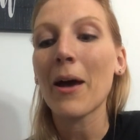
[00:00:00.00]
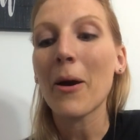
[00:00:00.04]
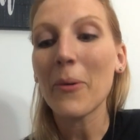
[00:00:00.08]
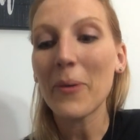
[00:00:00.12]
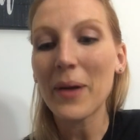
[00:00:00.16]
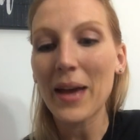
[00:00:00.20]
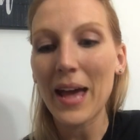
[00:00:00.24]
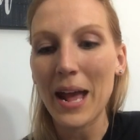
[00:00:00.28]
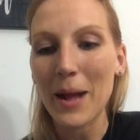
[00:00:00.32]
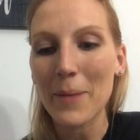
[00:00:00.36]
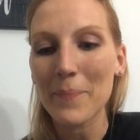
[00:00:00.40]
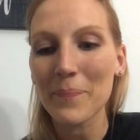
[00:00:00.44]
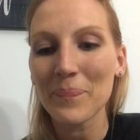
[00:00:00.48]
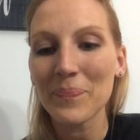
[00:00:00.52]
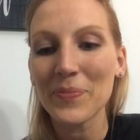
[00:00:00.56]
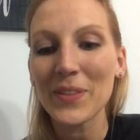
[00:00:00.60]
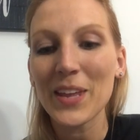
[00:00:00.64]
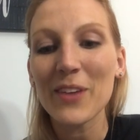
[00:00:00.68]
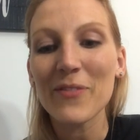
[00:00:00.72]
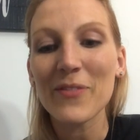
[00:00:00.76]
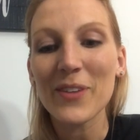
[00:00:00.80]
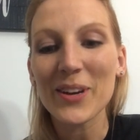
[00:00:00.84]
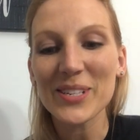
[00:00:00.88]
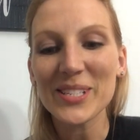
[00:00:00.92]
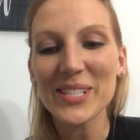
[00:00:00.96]
Okay,
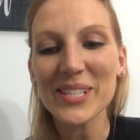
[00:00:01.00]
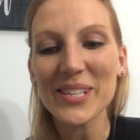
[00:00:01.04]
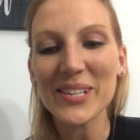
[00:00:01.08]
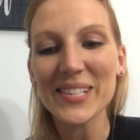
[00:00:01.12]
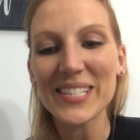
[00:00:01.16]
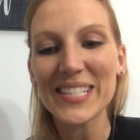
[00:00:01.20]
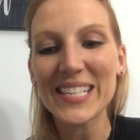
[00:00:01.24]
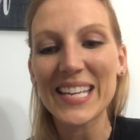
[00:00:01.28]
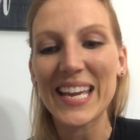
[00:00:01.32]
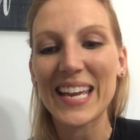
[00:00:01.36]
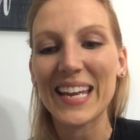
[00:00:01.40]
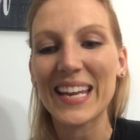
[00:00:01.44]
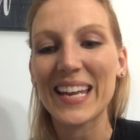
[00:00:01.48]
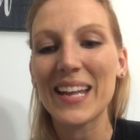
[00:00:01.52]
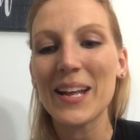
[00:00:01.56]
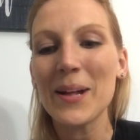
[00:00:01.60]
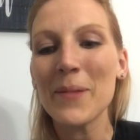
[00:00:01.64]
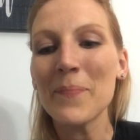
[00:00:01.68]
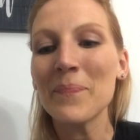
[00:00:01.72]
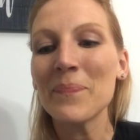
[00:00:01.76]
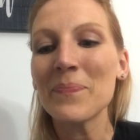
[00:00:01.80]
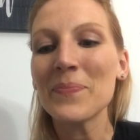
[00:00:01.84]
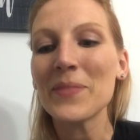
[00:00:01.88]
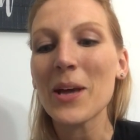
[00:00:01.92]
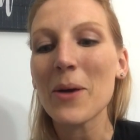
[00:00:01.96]
verse 13.
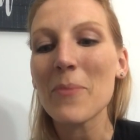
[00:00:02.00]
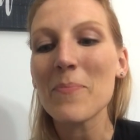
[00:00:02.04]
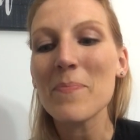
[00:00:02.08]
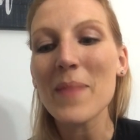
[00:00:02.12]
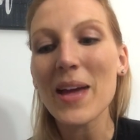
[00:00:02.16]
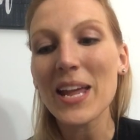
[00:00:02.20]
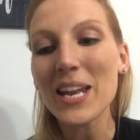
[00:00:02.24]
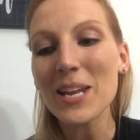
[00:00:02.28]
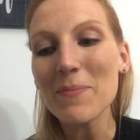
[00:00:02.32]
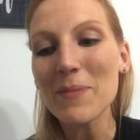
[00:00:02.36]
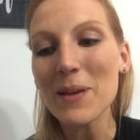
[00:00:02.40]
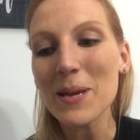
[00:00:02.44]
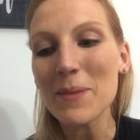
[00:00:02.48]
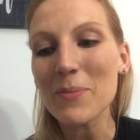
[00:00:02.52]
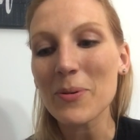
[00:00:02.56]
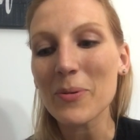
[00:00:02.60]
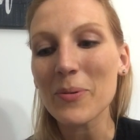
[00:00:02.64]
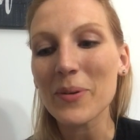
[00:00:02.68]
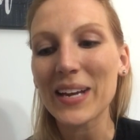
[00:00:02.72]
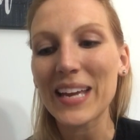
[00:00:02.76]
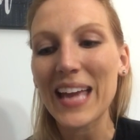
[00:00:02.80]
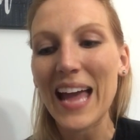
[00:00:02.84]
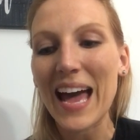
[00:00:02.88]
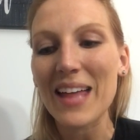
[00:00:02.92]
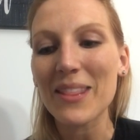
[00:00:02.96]
Now, many people
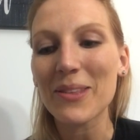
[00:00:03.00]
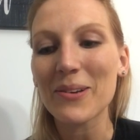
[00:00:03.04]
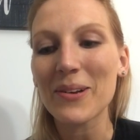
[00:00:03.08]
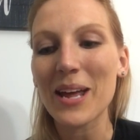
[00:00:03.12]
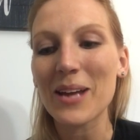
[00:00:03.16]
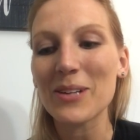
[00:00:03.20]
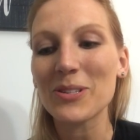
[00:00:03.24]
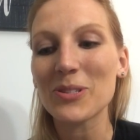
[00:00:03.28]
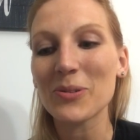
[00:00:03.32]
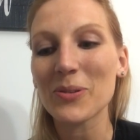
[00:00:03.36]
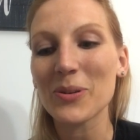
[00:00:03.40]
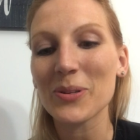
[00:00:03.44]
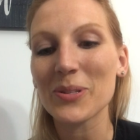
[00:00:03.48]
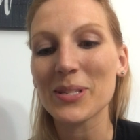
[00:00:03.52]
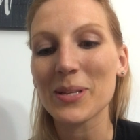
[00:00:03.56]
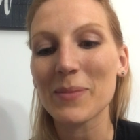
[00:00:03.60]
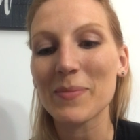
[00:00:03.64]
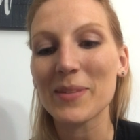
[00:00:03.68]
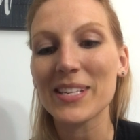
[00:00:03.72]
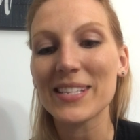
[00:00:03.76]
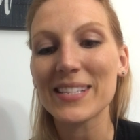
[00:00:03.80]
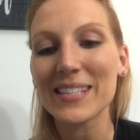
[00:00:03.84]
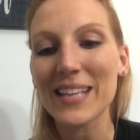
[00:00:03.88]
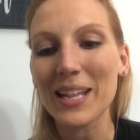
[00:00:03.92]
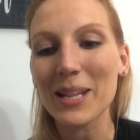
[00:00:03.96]
were gathered at
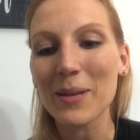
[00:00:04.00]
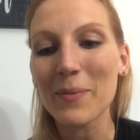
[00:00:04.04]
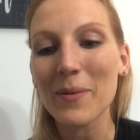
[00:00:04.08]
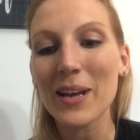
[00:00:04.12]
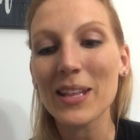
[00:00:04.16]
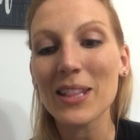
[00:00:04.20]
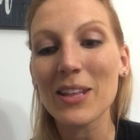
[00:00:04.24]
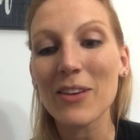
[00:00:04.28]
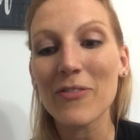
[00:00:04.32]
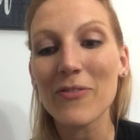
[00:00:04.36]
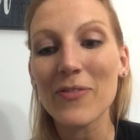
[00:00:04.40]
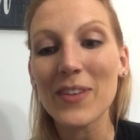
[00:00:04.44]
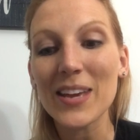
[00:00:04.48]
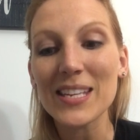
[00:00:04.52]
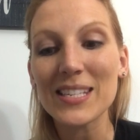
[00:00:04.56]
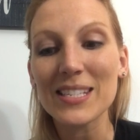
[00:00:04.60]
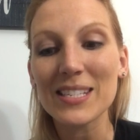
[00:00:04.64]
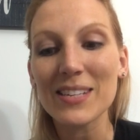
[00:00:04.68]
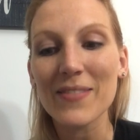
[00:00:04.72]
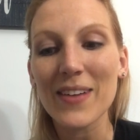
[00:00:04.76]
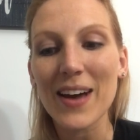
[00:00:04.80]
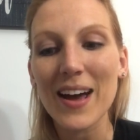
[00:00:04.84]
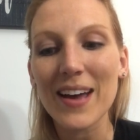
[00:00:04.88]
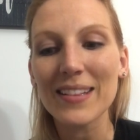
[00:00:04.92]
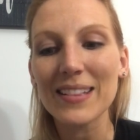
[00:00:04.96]
Jerusalem to celebrate the
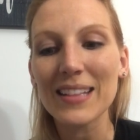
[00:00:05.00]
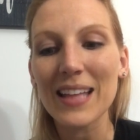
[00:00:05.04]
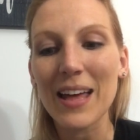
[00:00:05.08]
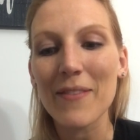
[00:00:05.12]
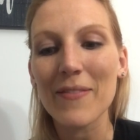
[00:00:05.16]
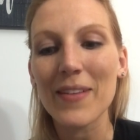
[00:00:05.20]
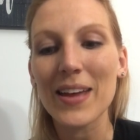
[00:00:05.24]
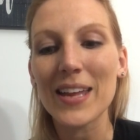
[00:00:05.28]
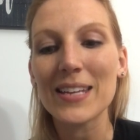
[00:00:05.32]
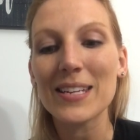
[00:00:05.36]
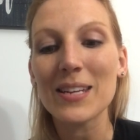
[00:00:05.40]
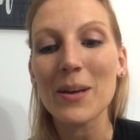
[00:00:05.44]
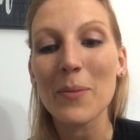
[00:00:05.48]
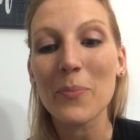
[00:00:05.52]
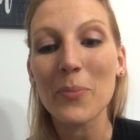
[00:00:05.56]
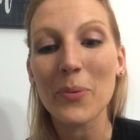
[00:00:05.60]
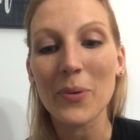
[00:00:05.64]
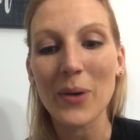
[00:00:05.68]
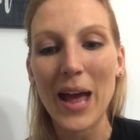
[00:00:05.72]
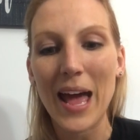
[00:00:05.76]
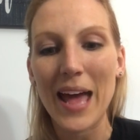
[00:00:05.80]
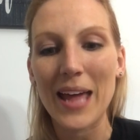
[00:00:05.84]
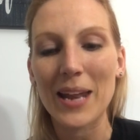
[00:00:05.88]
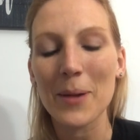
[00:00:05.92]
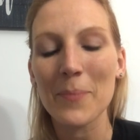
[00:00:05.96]
Feast of Unleavened
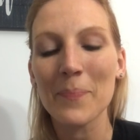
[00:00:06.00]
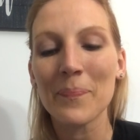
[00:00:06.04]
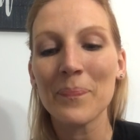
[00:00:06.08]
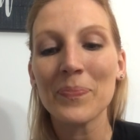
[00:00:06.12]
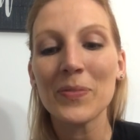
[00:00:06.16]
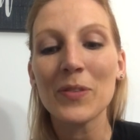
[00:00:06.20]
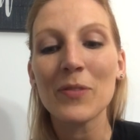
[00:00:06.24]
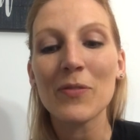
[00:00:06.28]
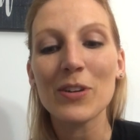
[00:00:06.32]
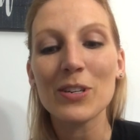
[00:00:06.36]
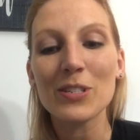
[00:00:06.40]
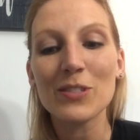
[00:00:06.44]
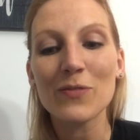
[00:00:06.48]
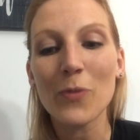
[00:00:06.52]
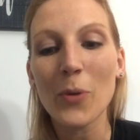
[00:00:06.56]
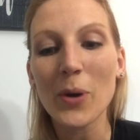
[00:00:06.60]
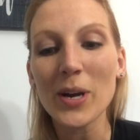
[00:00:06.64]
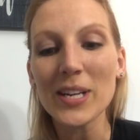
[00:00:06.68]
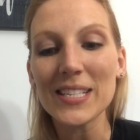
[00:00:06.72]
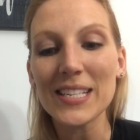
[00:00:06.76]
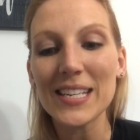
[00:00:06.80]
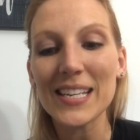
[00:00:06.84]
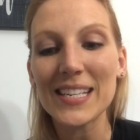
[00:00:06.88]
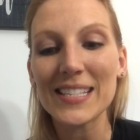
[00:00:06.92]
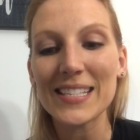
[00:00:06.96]
Bread. Verse
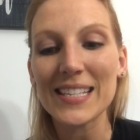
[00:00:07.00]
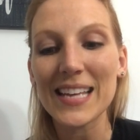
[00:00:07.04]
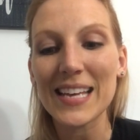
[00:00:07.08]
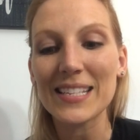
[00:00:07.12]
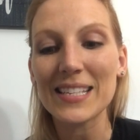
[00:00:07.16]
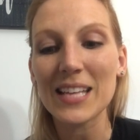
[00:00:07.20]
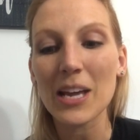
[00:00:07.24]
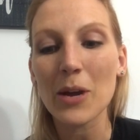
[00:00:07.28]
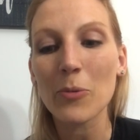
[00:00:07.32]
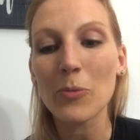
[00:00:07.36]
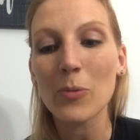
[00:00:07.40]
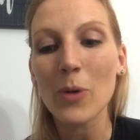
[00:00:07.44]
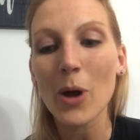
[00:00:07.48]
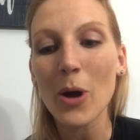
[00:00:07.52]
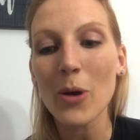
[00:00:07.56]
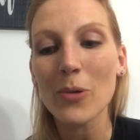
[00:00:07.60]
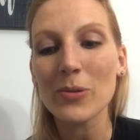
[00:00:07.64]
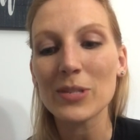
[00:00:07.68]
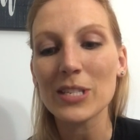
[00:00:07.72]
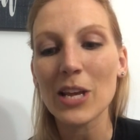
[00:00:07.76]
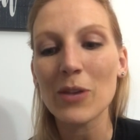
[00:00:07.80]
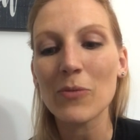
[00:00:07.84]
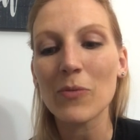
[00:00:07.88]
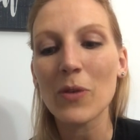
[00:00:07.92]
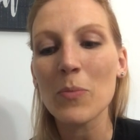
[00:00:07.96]
14 says, They
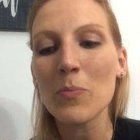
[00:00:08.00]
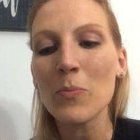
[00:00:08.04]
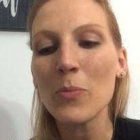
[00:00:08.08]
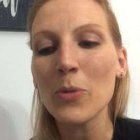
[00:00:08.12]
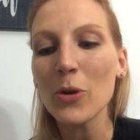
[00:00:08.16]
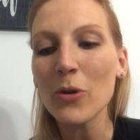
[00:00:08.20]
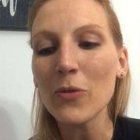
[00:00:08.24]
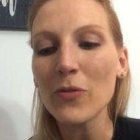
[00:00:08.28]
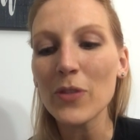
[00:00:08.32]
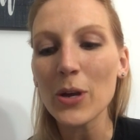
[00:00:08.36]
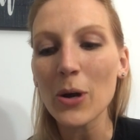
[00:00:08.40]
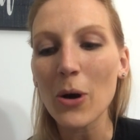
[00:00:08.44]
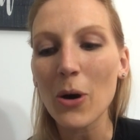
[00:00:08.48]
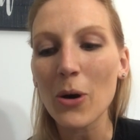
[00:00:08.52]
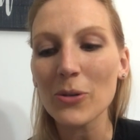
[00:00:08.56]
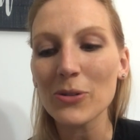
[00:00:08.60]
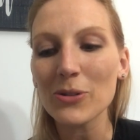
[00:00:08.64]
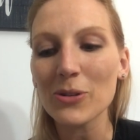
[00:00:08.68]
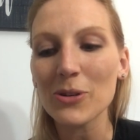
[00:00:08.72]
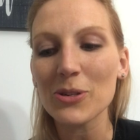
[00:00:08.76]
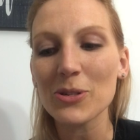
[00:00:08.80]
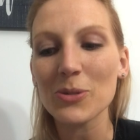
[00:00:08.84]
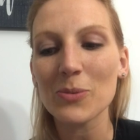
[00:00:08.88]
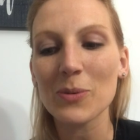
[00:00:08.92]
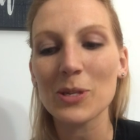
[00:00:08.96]
rose and removed the
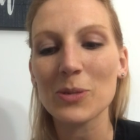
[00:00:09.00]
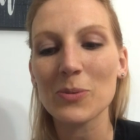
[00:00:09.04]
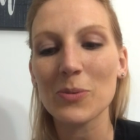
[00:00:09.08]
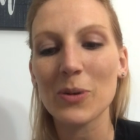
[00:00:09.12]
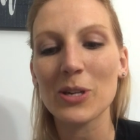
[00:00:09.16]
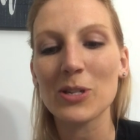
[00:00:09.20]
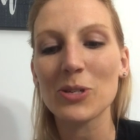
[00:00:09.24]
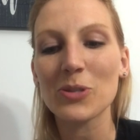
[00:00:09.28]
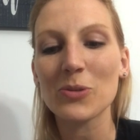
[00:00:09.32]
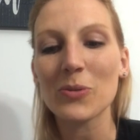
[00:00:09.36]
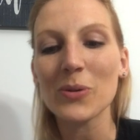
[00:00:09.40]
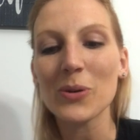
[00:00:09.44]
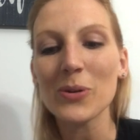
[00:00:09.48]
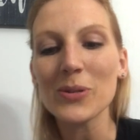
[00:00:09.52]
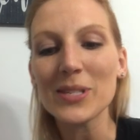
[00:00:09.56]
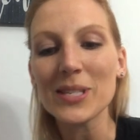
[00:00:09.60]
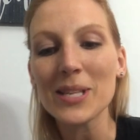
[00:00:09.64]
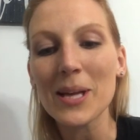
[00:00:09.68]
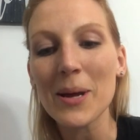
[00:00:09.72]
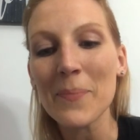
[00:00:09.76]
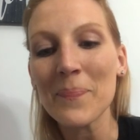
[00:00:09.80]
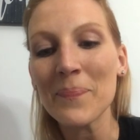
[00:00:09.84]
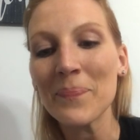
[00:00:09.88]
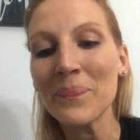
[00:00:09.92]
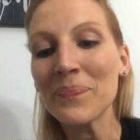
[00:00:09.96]
altars which were in
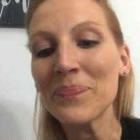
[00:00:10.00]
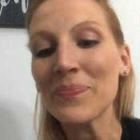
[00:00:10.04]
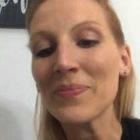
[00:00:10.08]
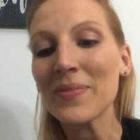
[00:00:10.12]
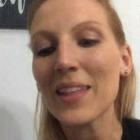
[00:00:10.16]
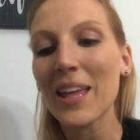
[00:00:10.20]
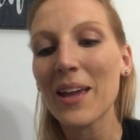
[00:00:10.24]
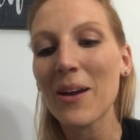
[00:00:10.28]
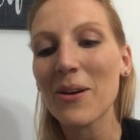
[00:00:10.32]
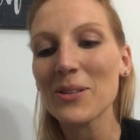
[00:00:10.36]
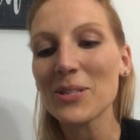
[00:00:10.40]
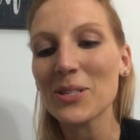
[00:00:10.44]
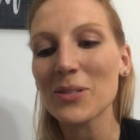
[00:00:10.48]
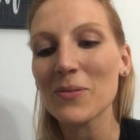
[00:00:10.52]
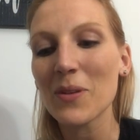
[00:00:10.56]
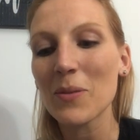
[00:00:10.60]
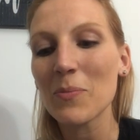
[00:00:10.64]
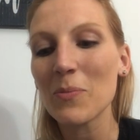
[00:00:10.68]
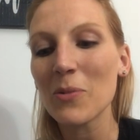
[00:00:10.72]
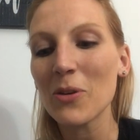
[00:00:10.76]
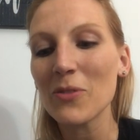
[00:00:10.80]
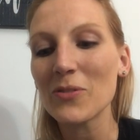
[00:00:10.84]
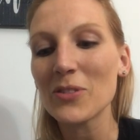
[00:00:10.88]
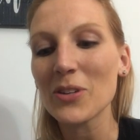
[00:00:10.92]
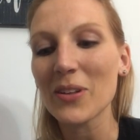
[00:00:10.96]
Jerusalem. They also
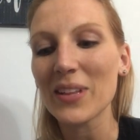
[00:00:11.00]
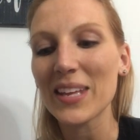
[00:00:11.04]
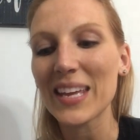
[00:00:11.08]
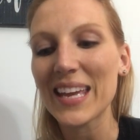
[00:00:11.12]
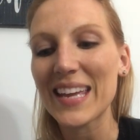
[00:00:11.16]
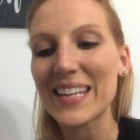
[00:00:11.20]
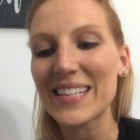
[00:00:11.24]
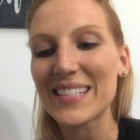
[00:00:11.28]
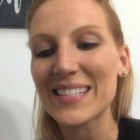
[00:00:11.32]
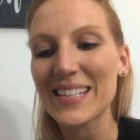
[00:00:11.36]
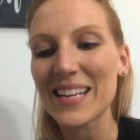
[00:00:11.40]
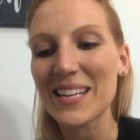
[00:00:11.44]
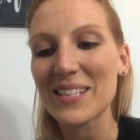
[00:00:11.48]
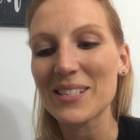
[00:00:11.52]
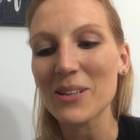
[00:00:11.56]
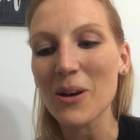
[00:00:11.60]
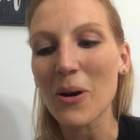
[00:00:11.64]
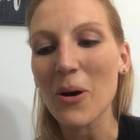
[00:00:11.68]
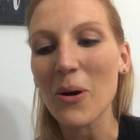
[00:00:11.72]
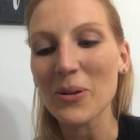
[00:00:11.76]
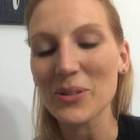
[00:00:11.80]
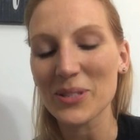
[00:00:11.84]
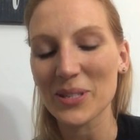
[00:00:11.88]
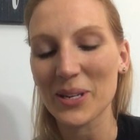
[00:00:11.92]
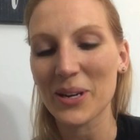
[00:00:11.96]
removed all the incense
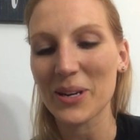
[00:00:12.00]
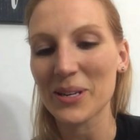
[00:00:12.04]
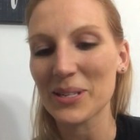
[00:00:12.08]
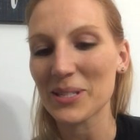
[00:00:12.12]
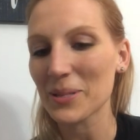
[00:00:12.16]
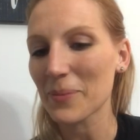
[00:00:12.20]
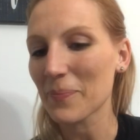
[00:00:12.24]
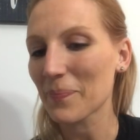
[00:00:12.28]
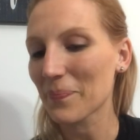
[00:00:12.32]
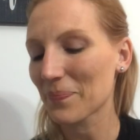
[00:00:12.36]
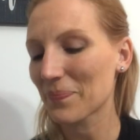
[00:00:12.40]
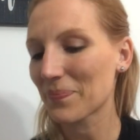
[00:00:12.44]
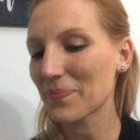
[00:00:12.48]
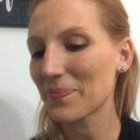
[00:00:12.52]
altars.